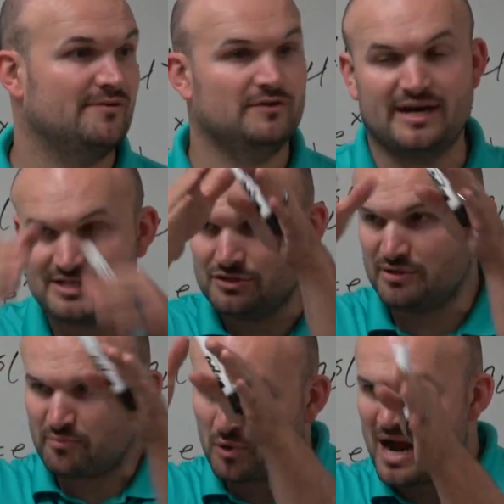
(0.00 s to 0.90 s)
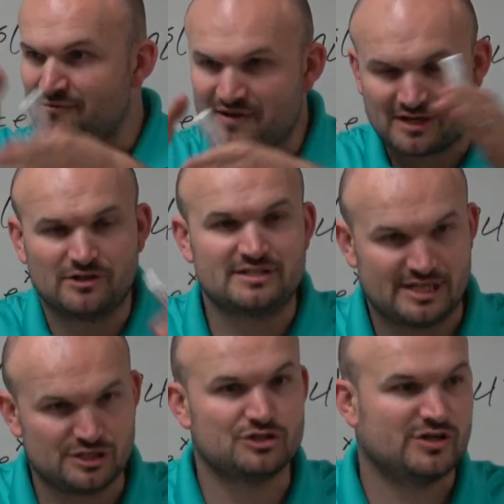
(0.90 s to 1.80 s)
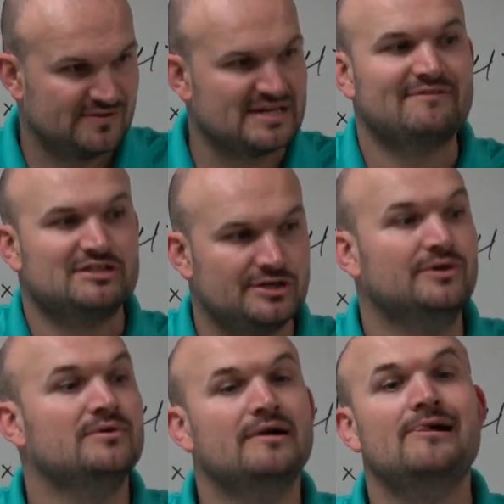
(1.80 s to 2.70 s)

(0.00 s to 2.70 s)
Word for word: If you guys do the prime factorization tree of 72,